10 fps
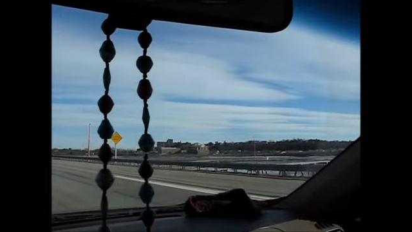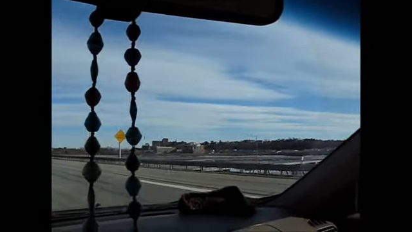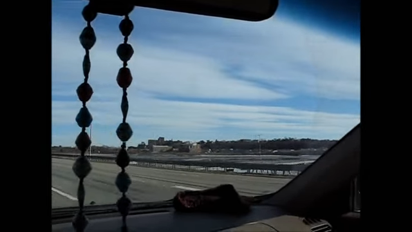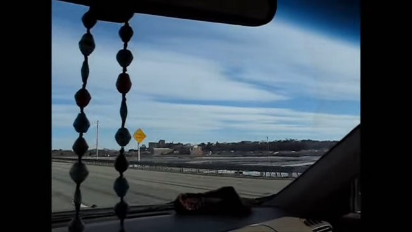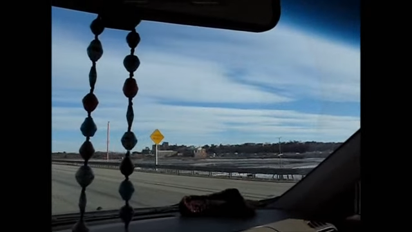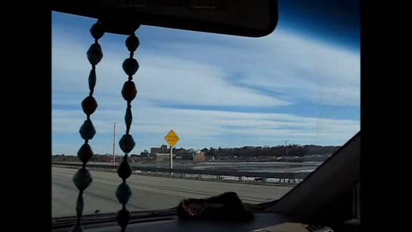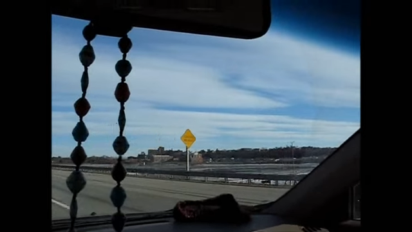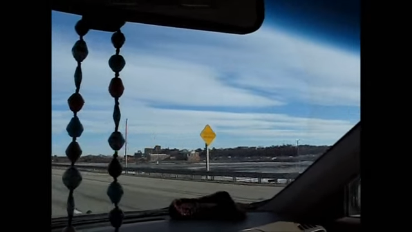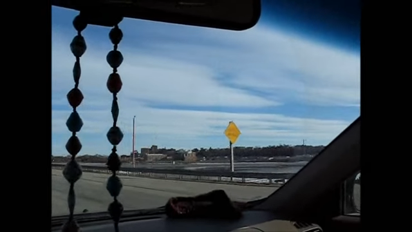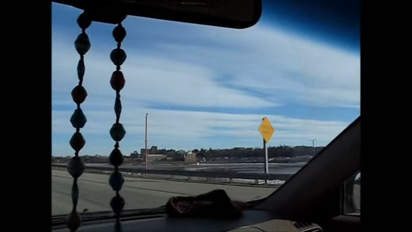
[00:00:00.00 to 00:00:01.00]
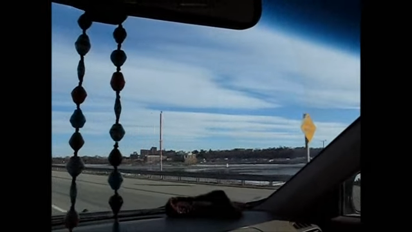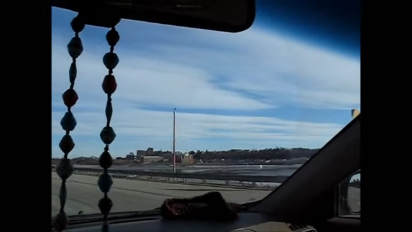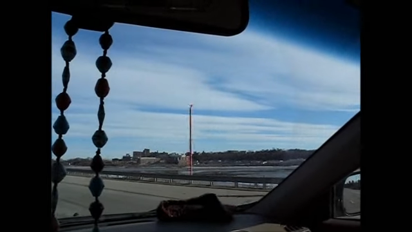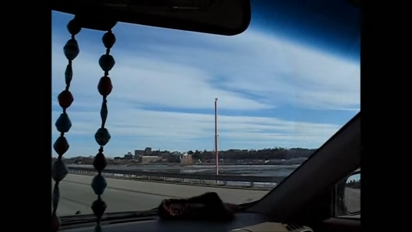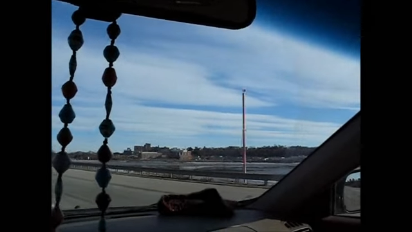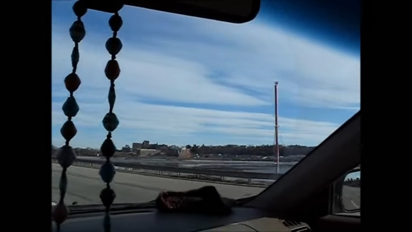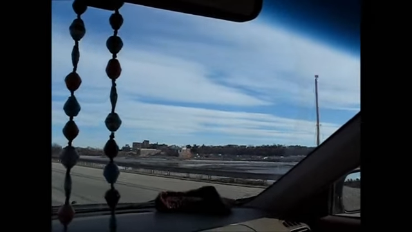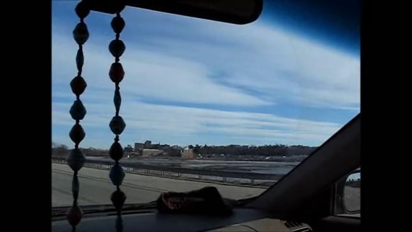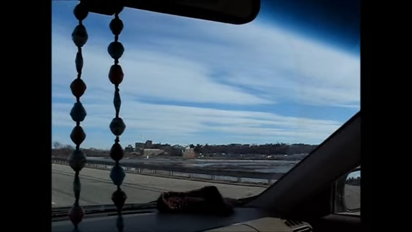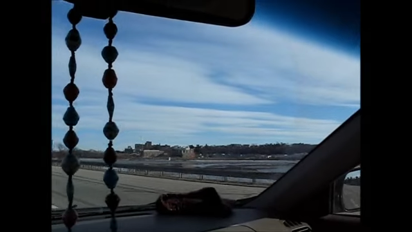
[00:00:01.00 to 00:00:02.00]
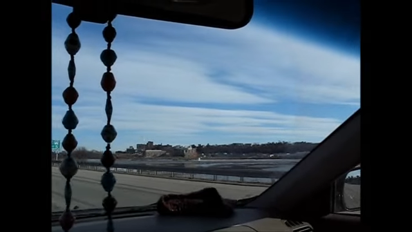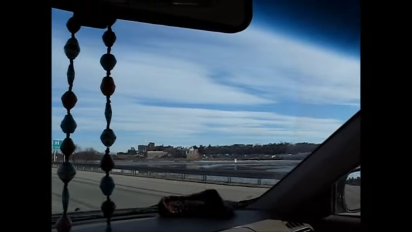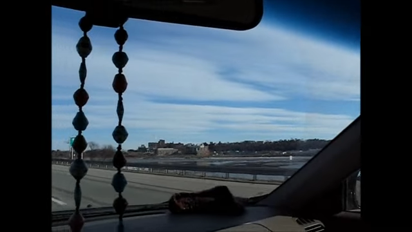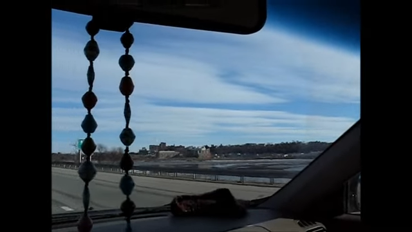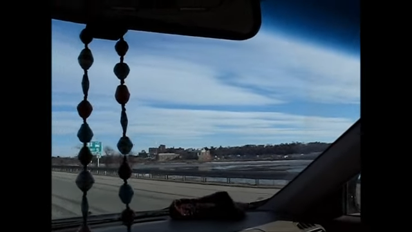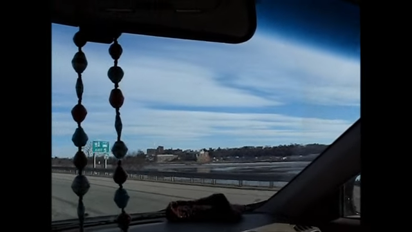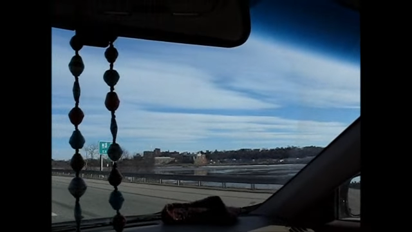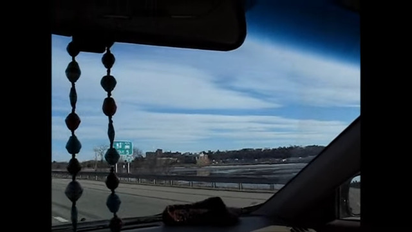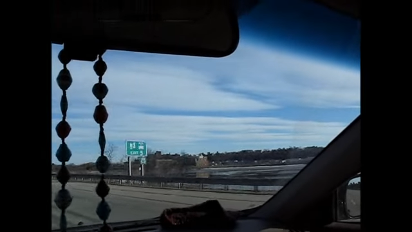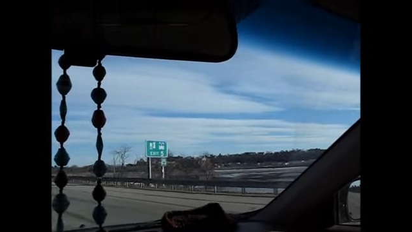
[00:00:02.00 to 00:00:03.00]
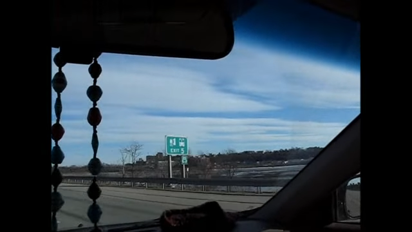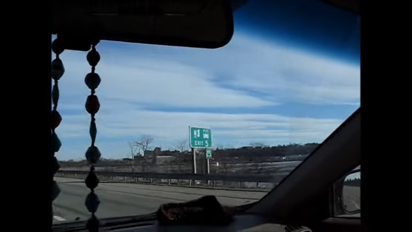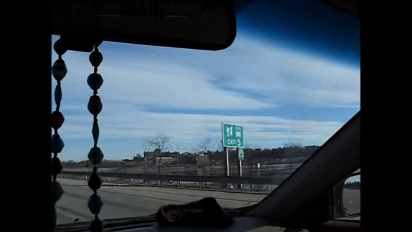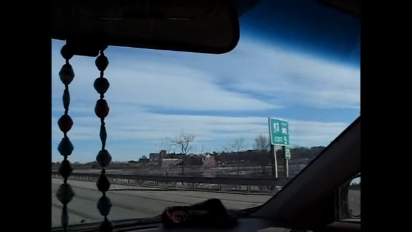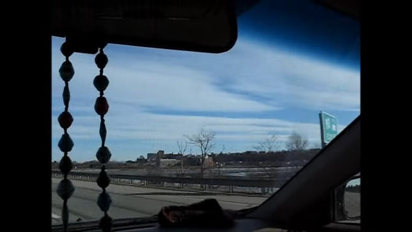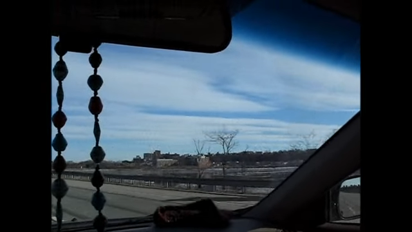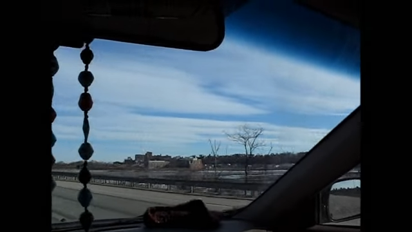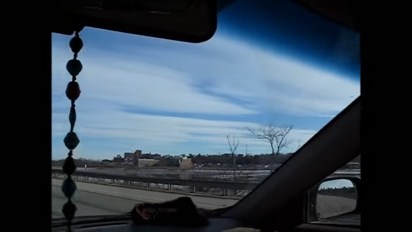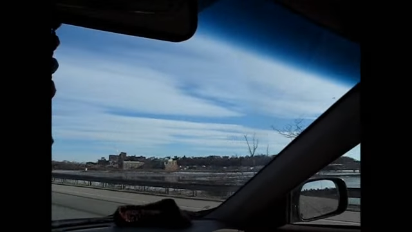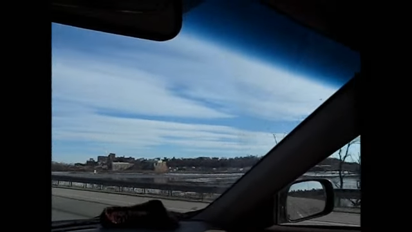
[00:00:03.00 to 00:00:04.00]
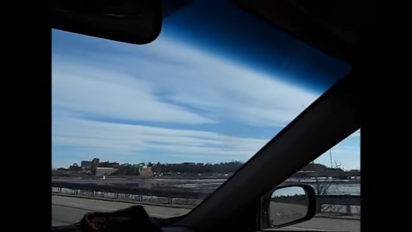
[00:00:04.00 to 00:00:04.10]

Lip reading: [unreadable: no face in view]